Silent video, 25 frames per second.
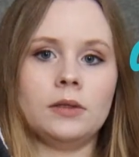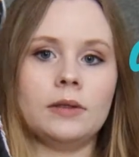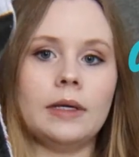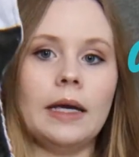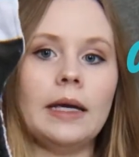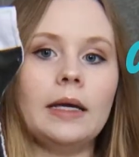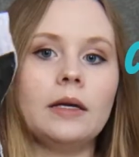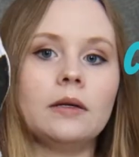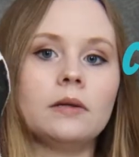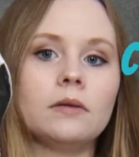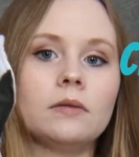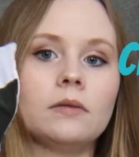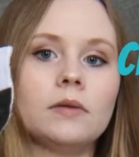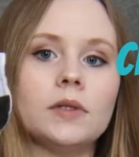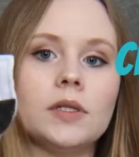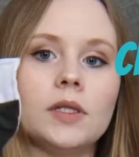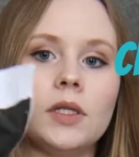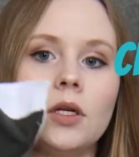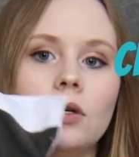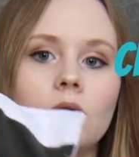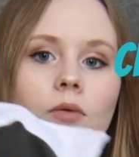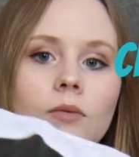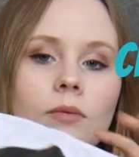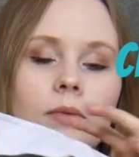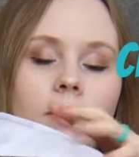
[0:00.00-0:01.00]
Okay,
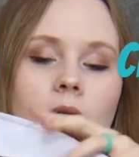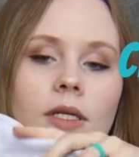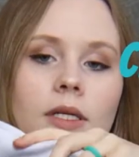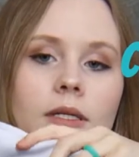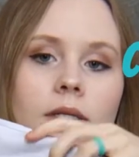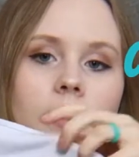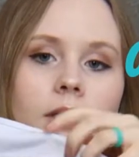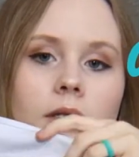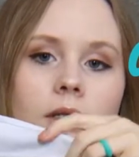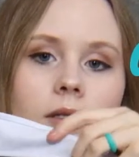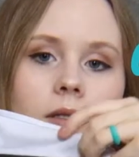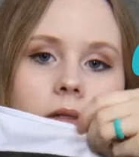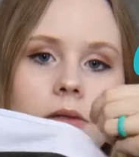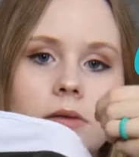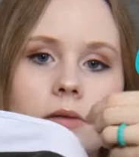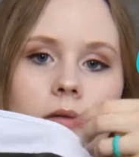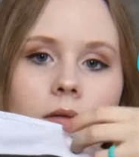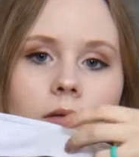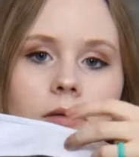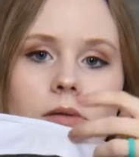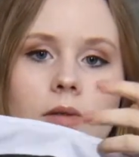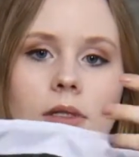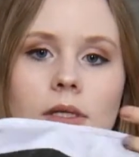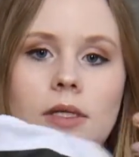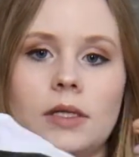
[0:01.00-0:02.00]
so this
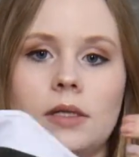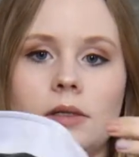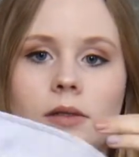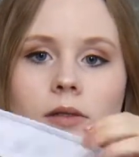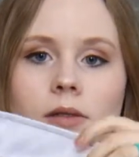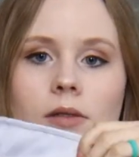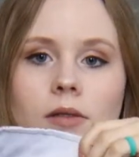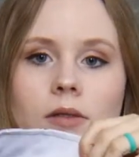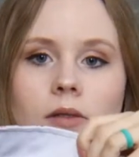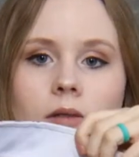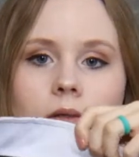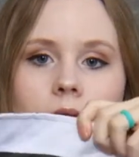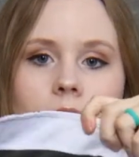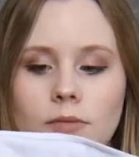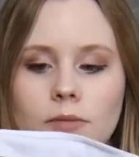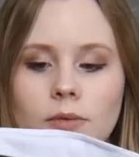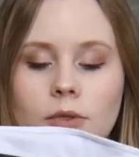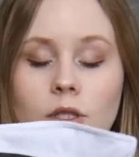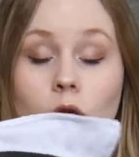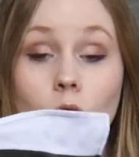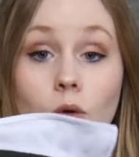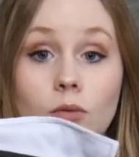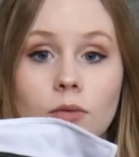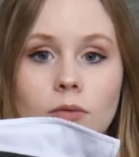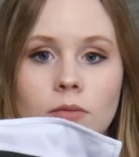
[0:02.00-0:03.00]
is
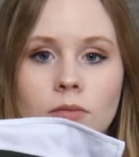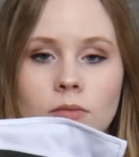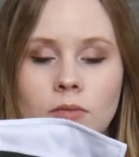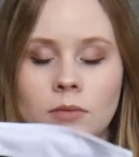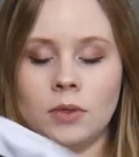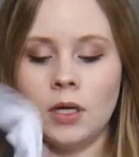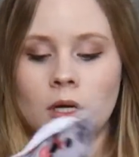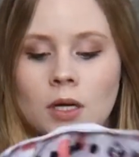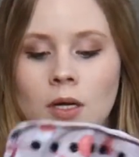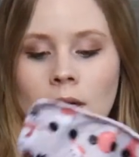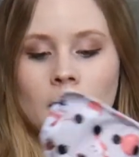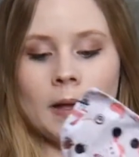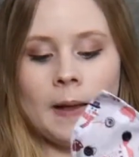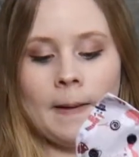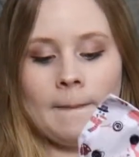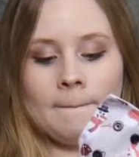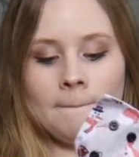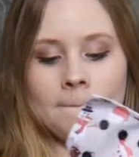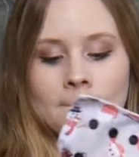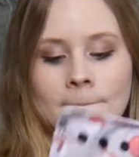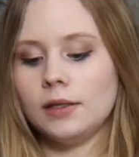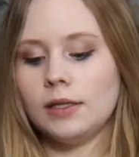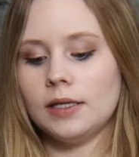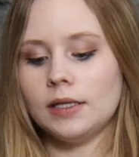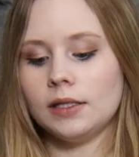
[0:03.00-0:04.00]
sewn.
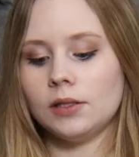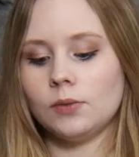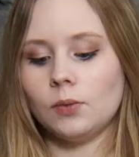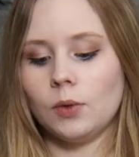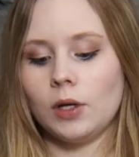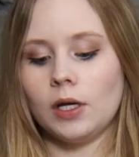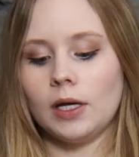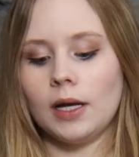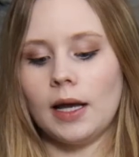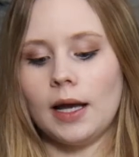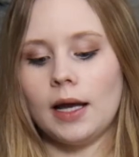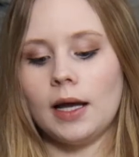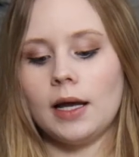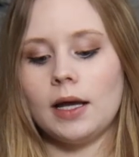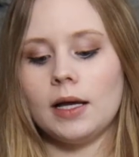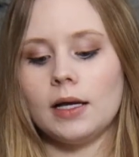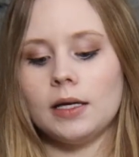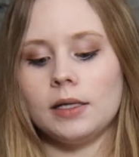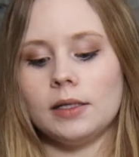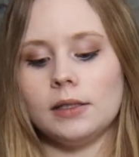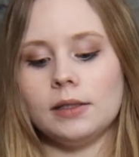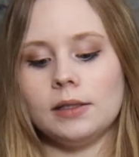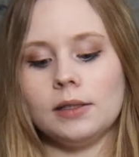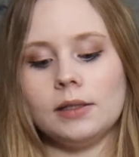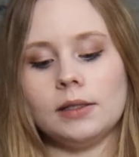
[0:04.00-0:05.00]
This one
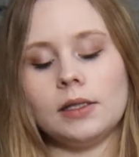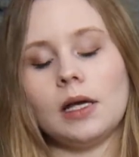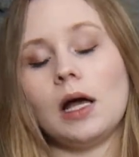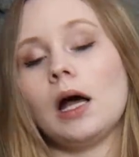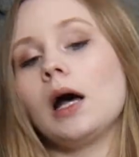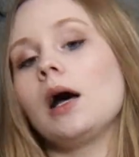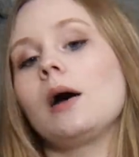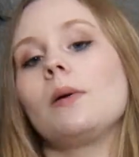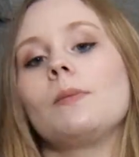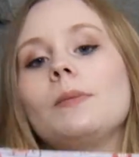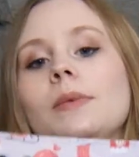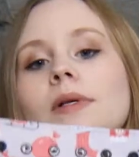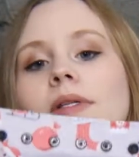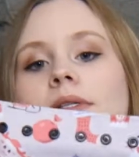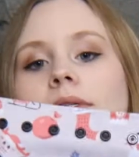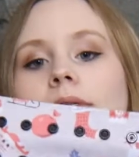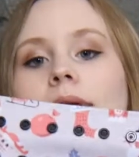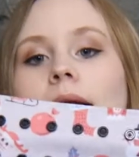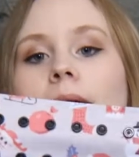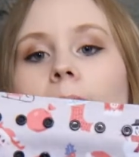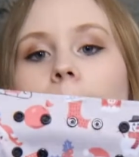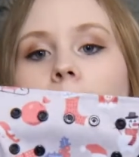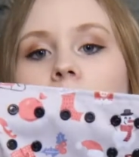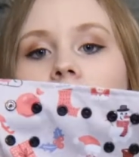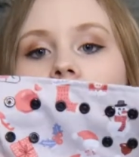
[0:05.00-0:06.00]
has
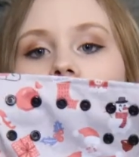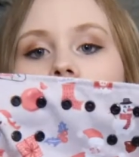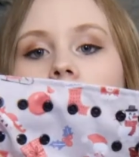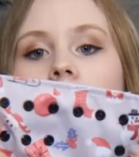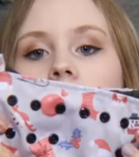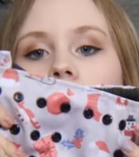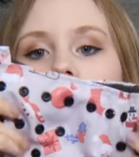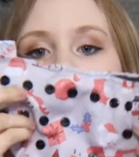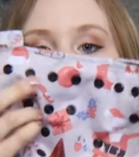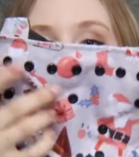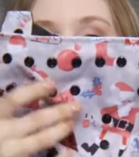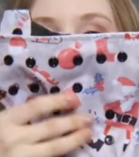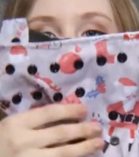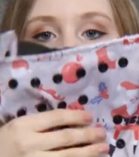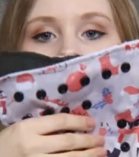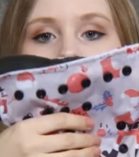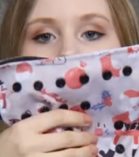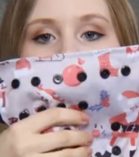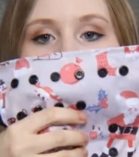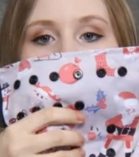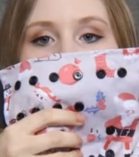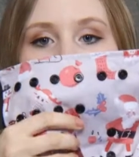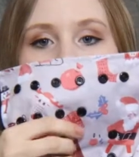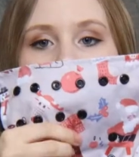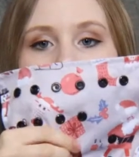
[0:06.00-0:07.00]
snappies to
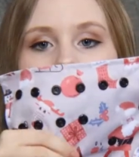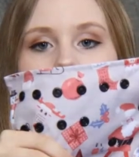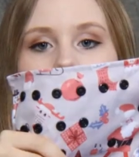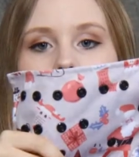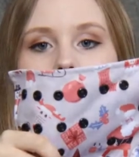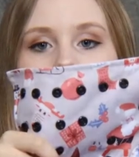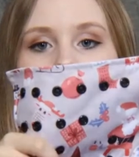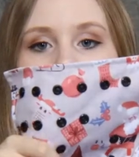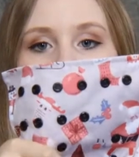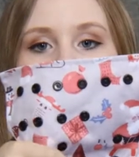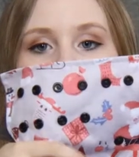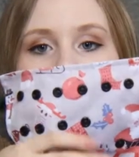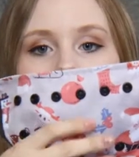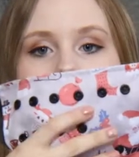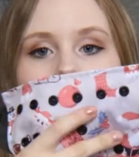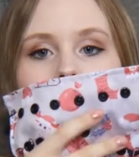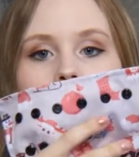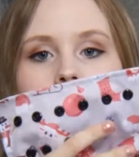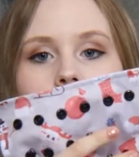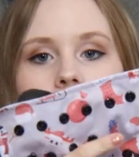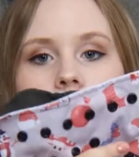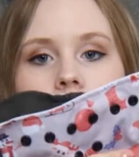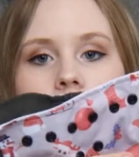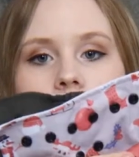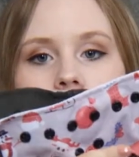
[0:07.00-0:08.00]
size.
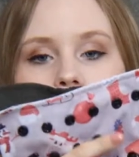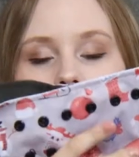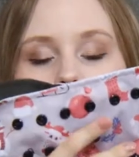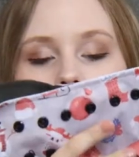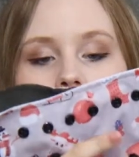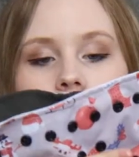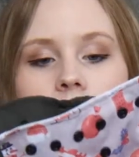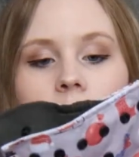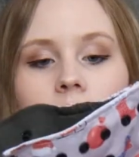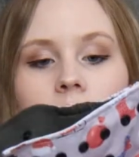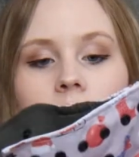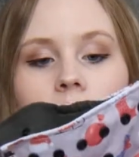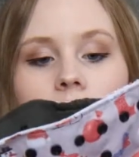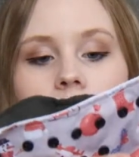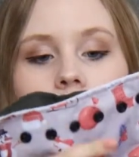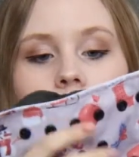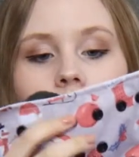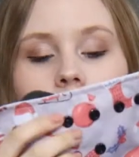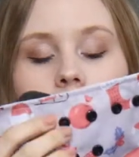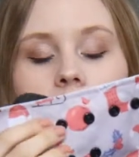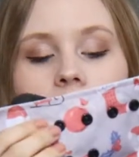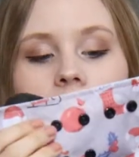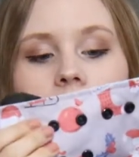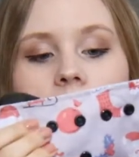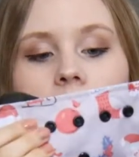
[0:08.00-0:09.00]
Down here,
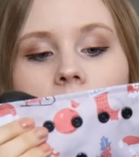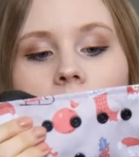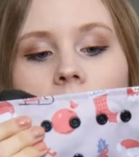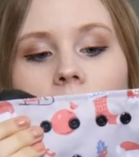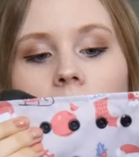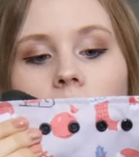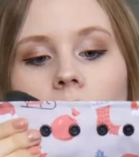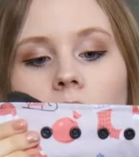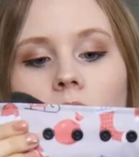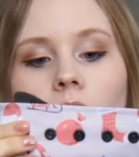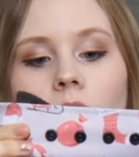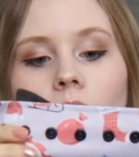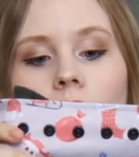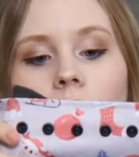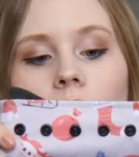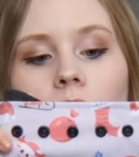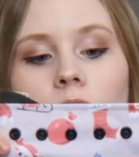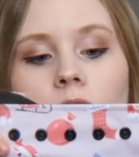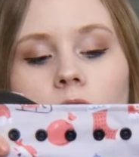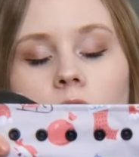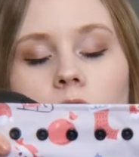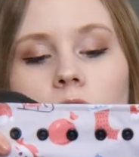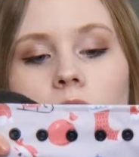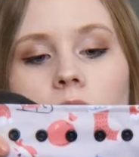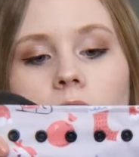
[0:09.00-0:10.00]
going down
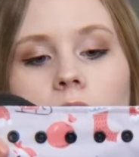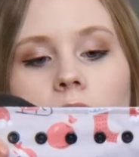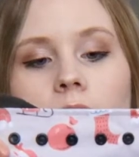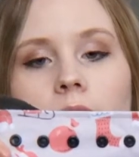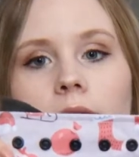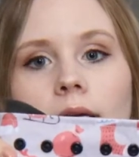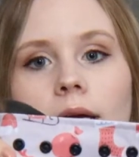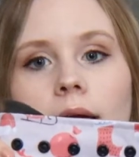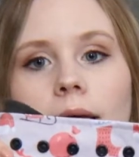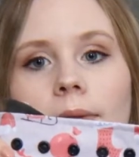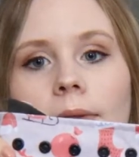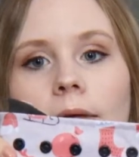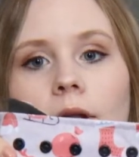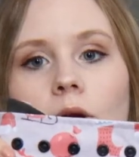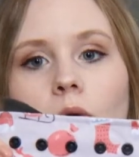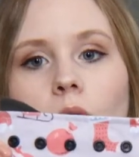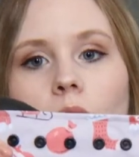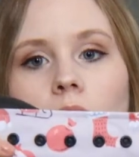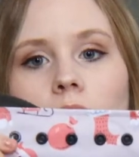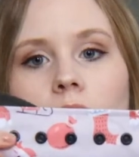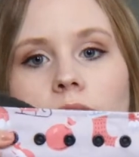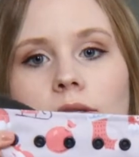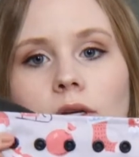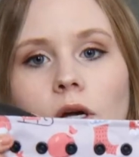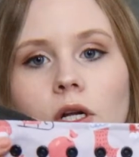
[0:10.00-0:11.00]
vertically, and then
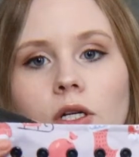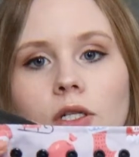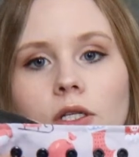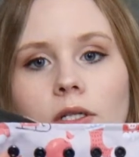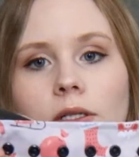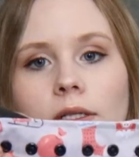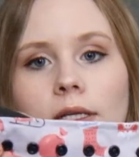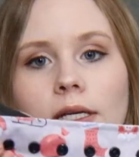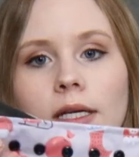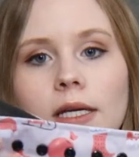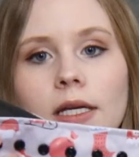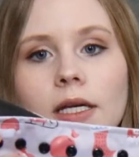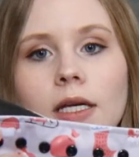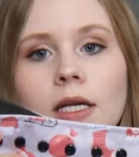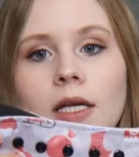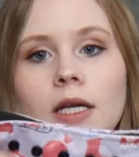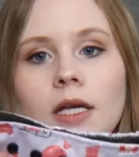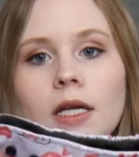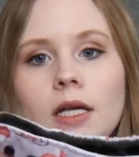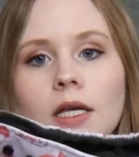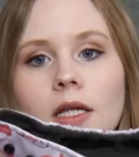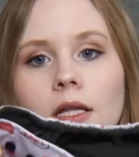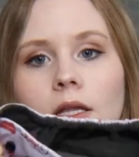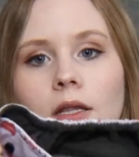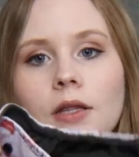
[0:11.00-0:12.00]
horizontally
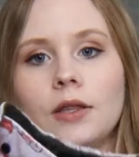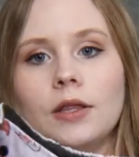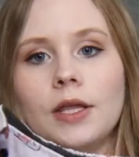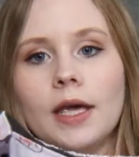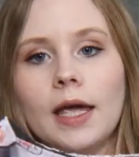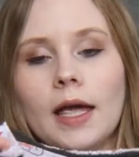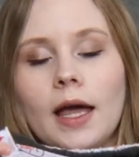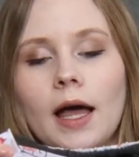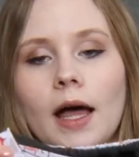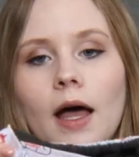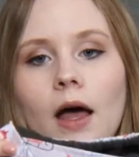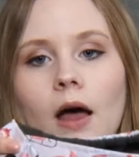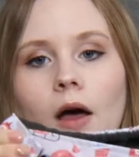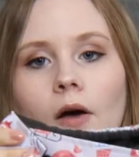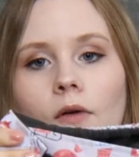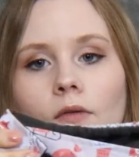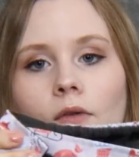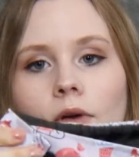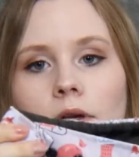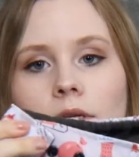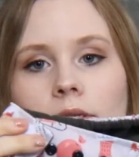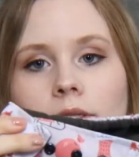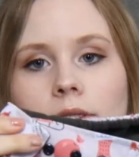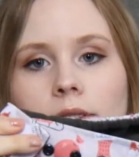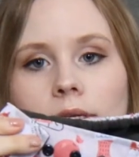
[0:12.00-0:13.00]
they
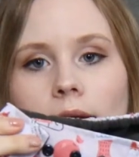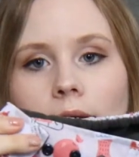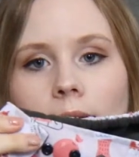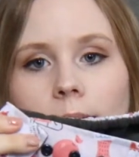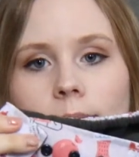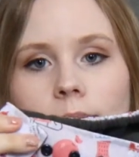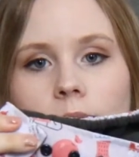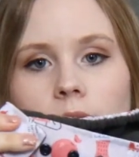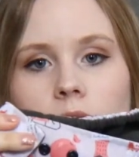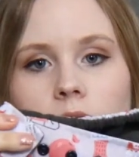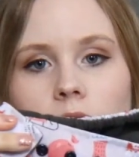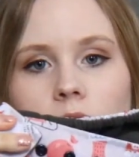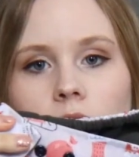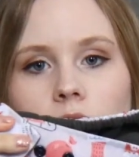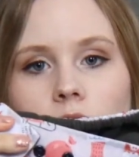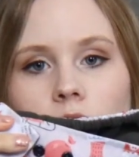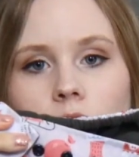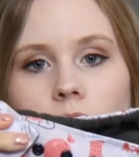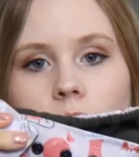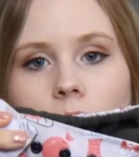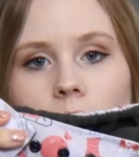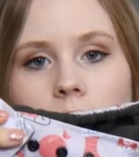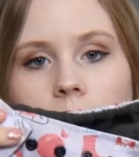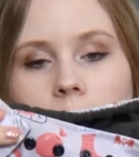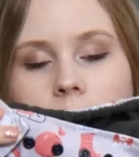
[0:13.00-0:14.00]
have snaps
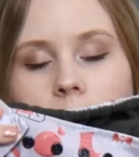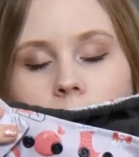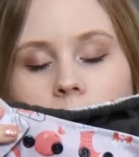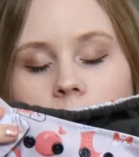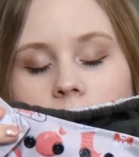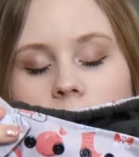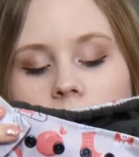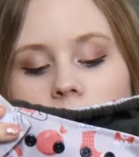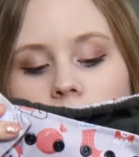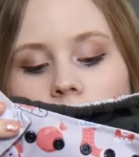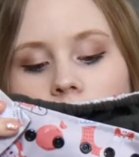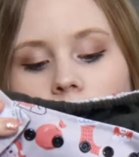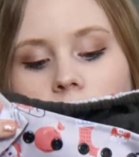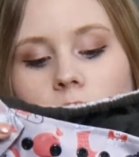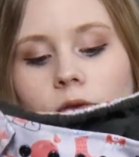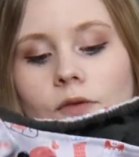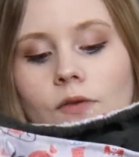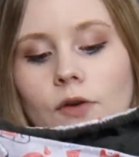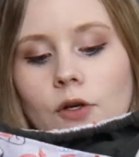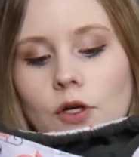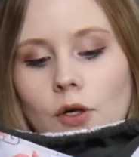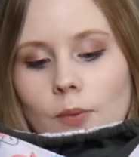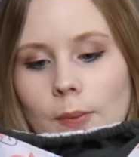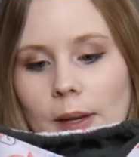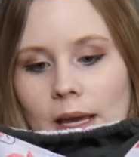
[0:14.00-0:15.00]
to customize the fit
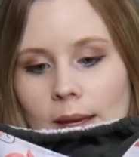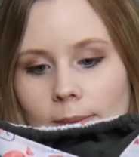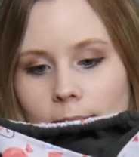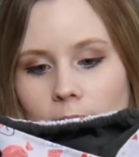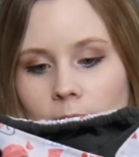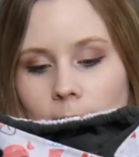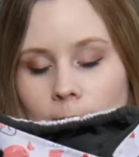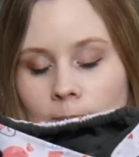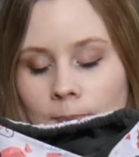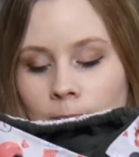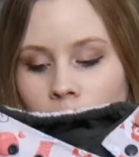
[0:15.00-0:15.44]
for your baby.